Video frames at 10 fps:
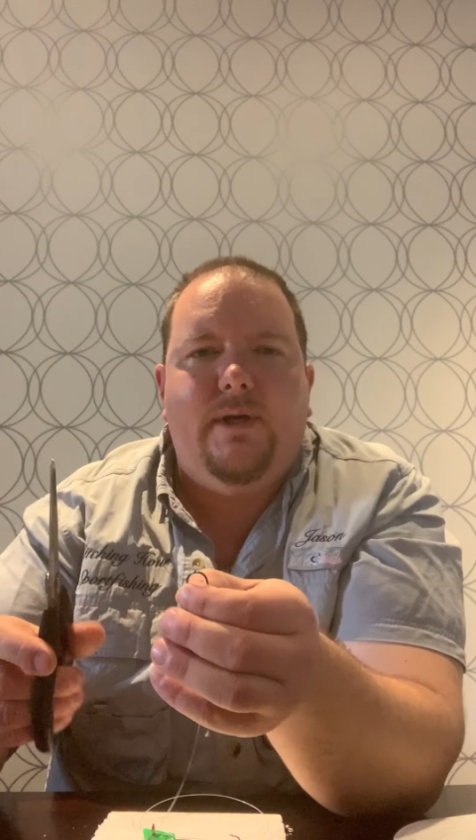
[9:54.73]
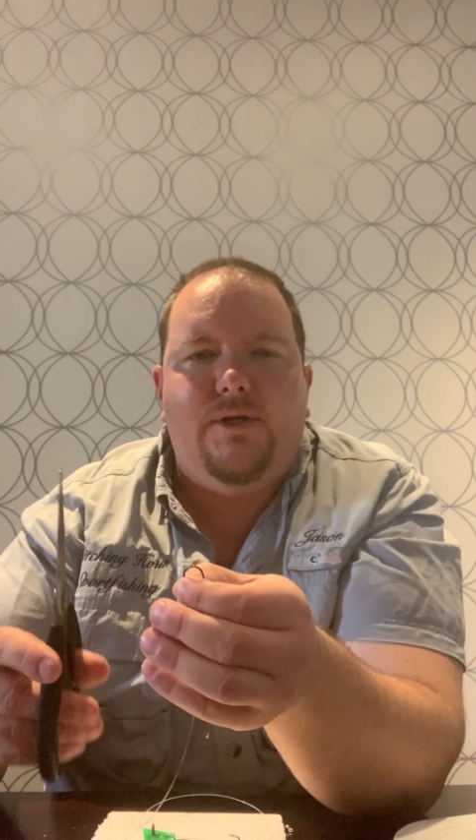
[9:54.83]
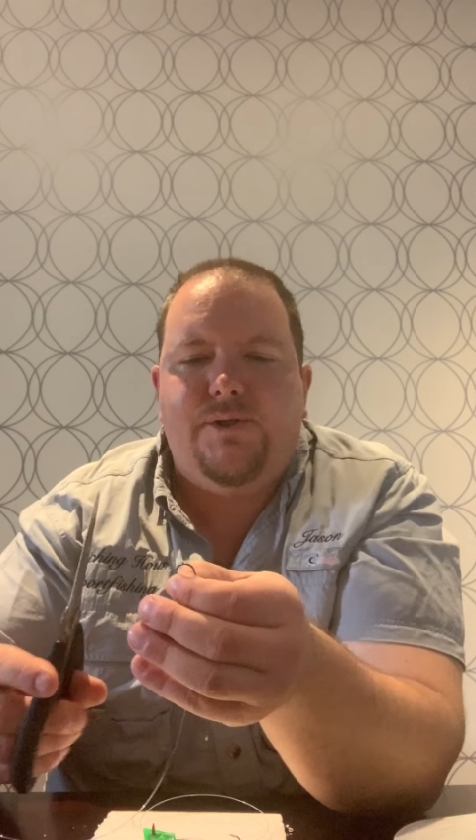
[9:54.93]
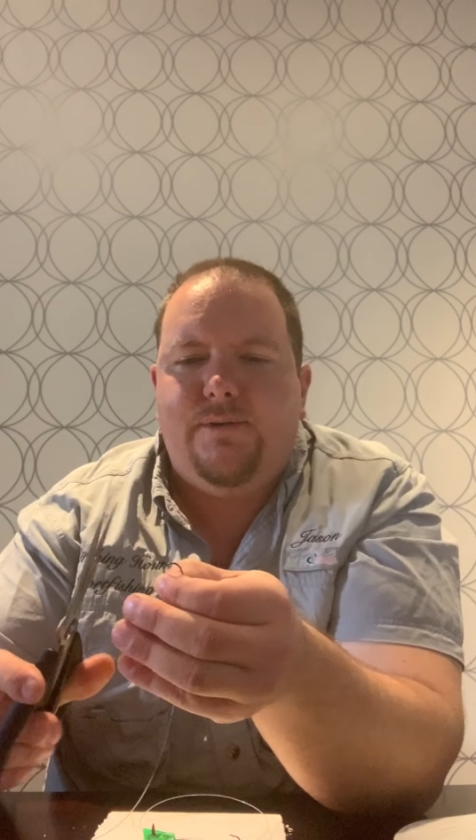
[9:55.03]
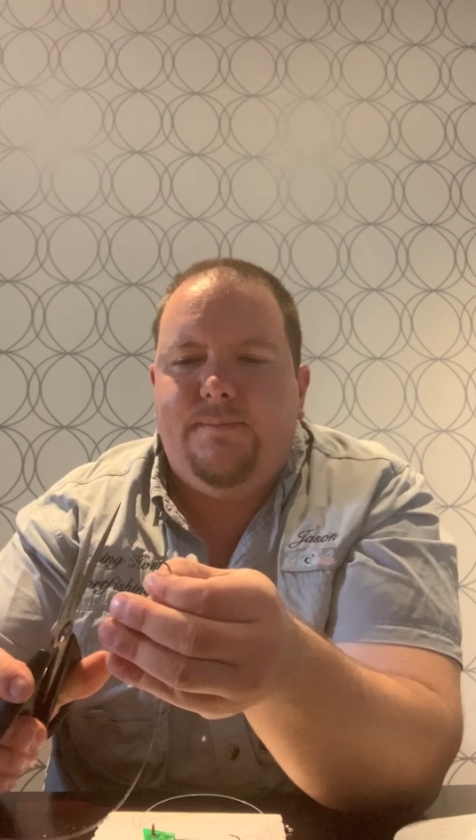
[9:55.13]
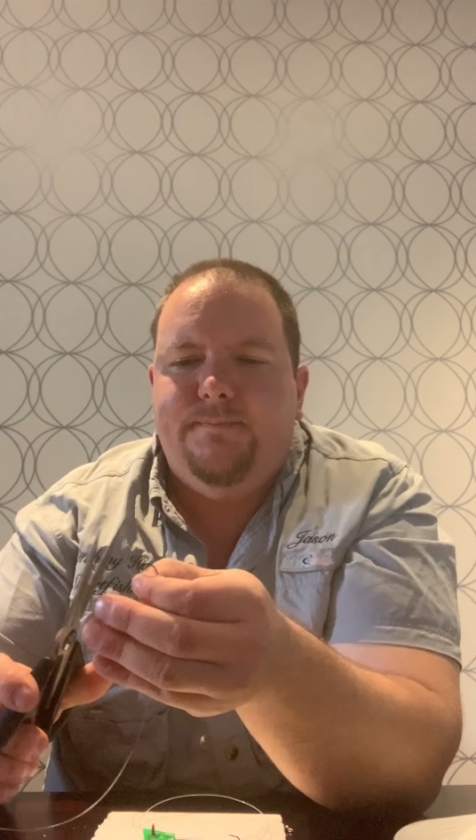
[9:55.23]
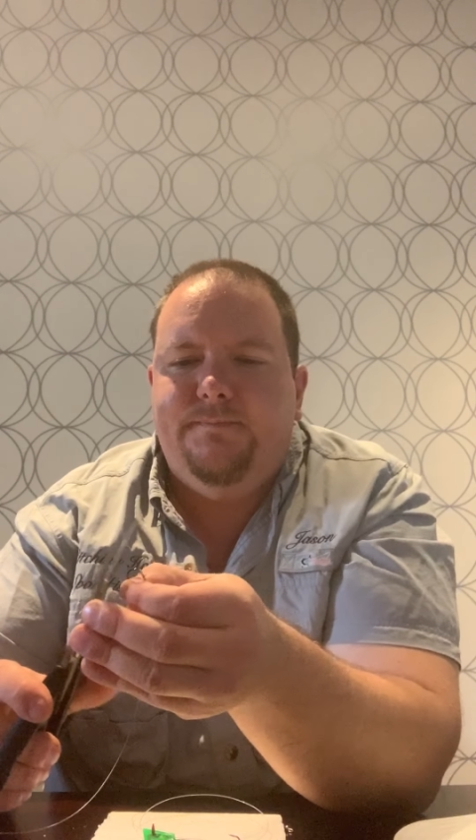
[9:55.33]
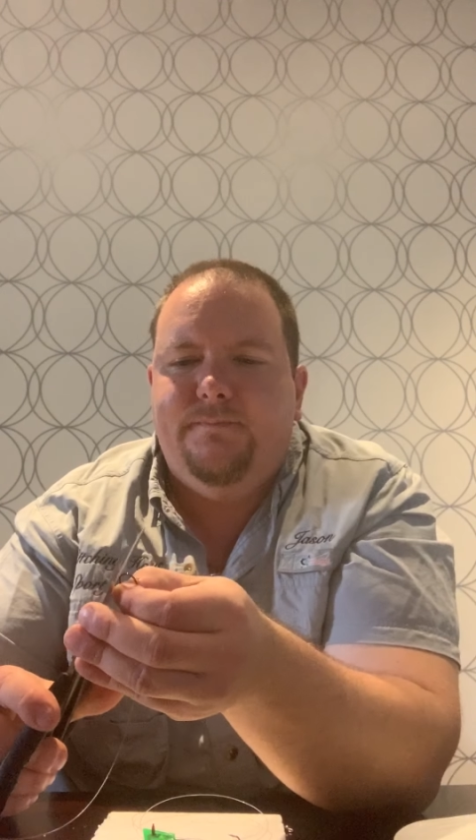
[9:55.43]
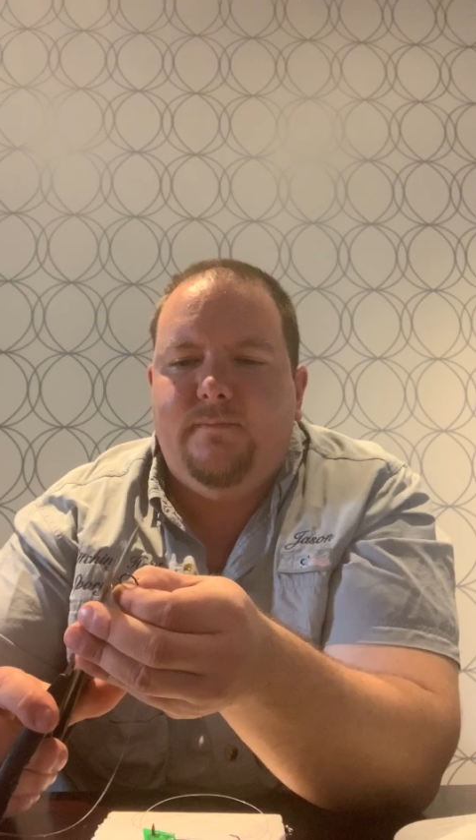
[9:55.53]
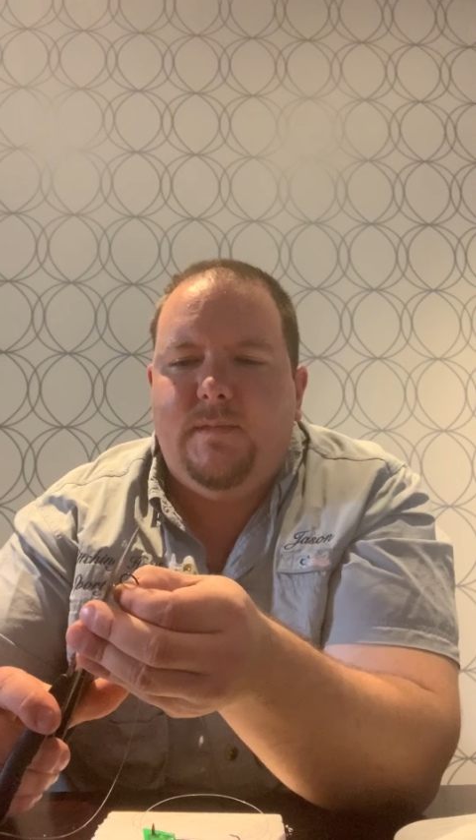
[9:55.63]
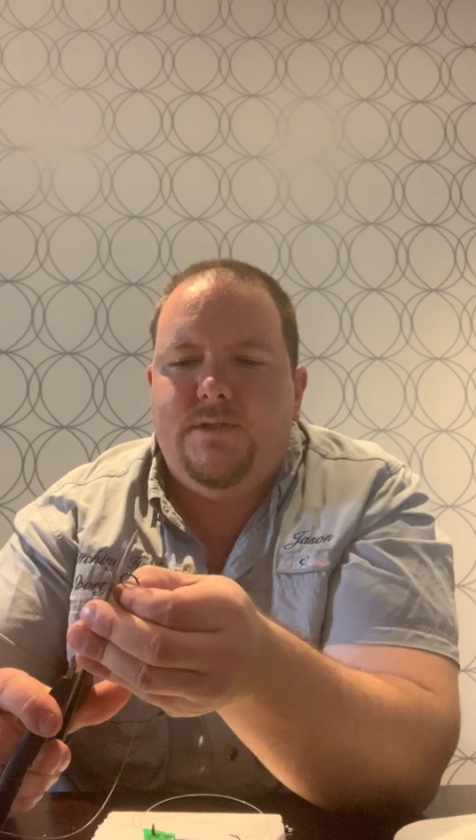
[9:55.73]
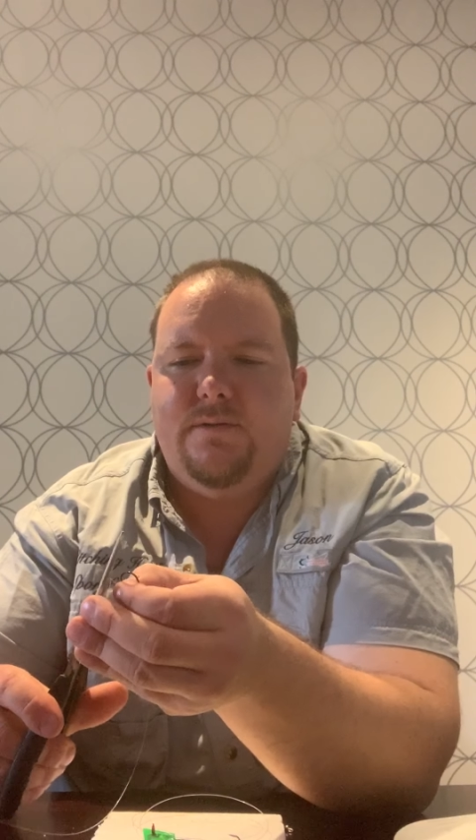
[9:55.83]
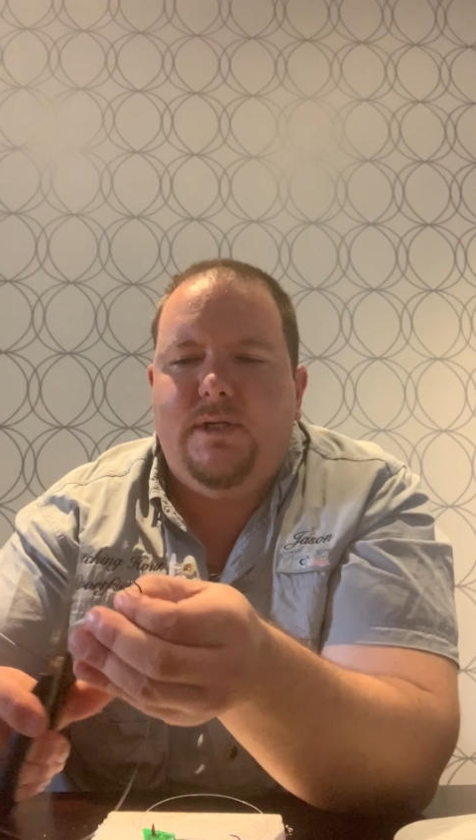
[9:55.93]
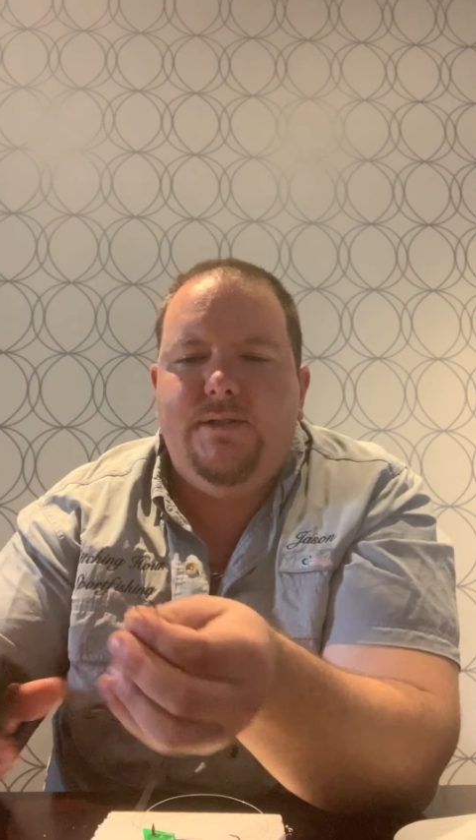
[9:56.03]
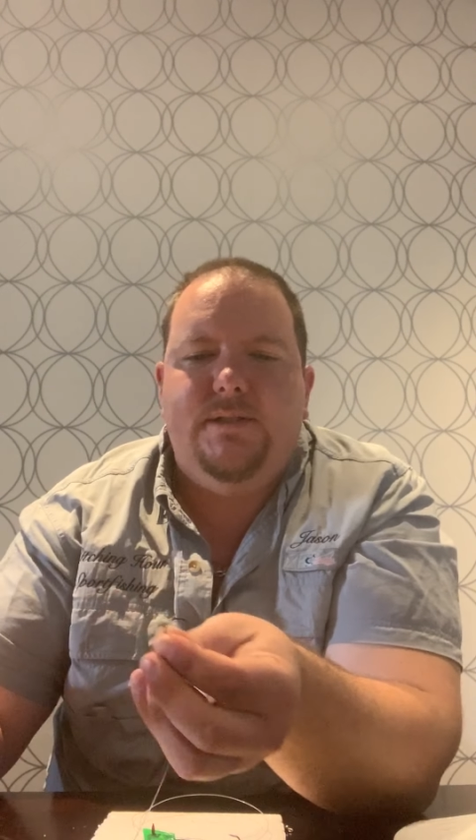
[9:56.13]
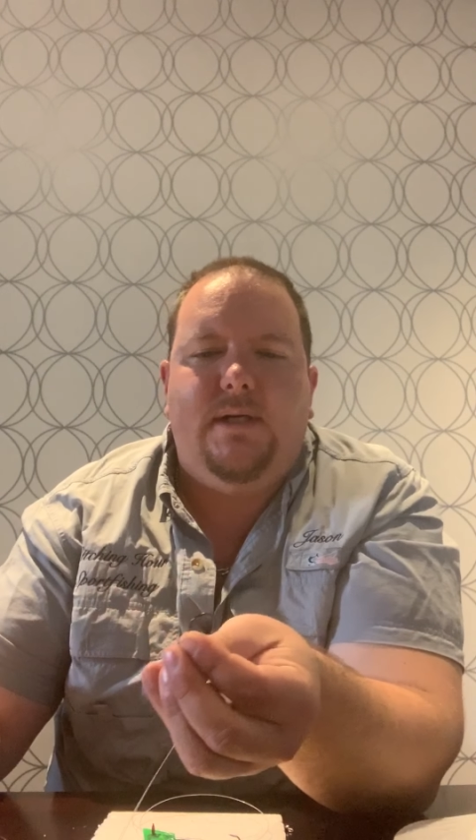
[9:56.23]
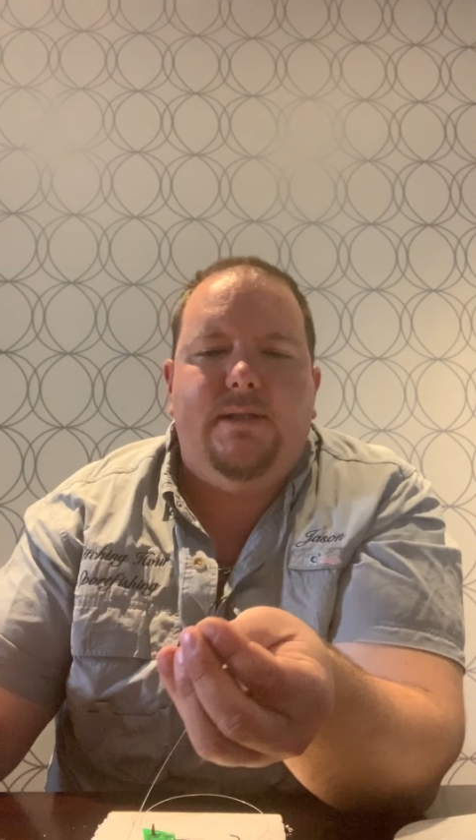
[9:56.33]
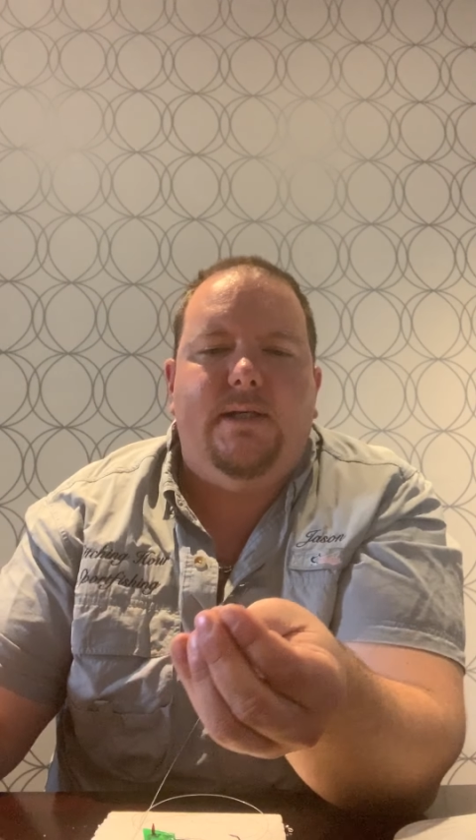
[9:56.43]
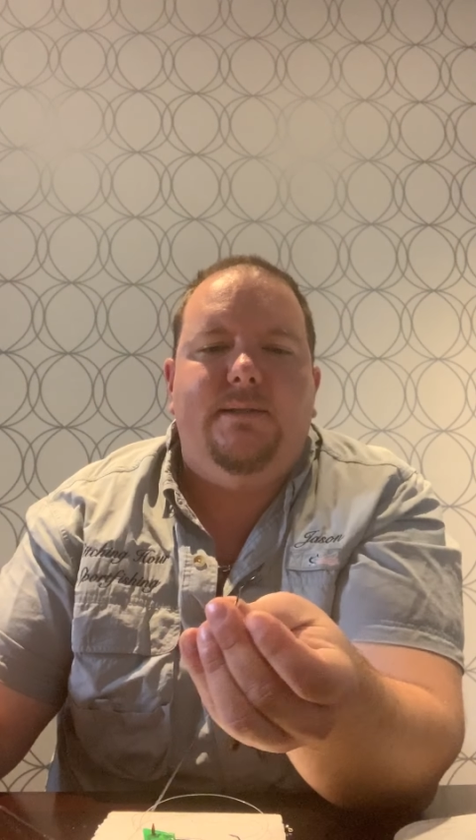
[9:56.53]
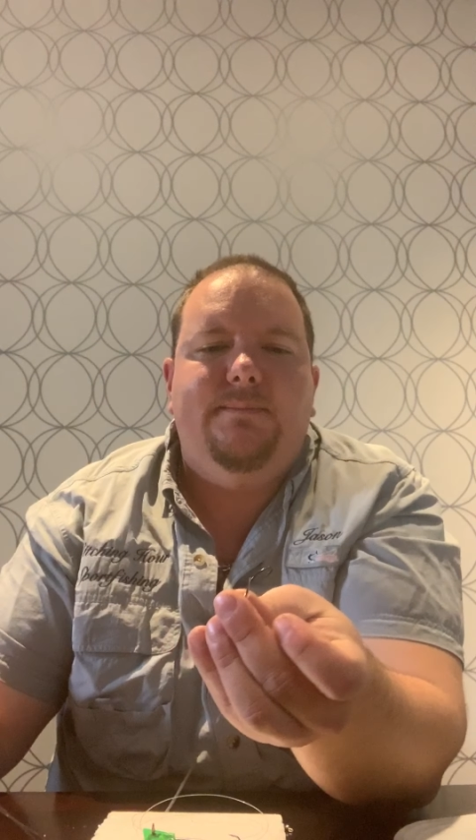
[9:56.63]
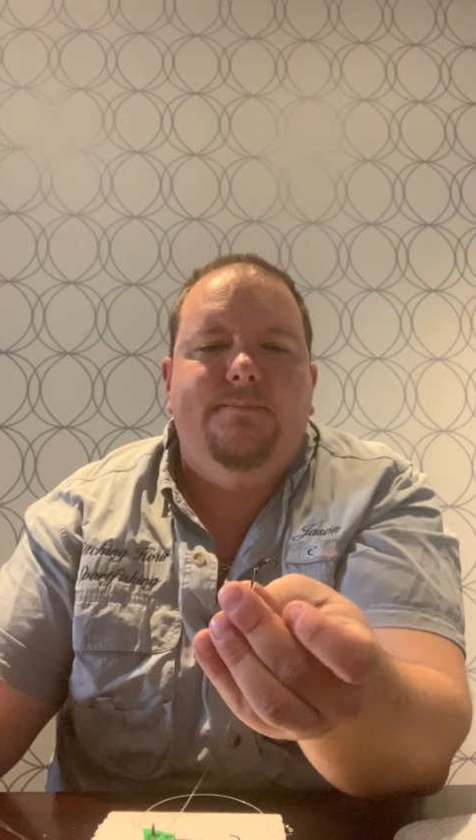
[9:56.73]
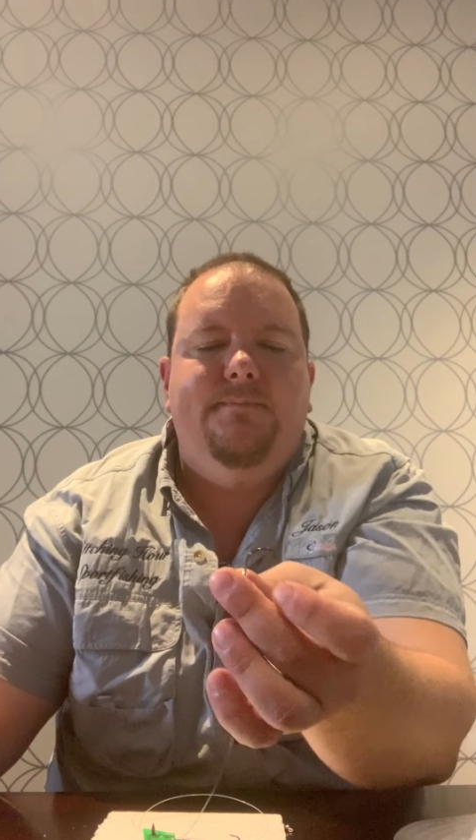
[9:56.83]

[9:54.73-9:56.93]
inch. So I just cut that.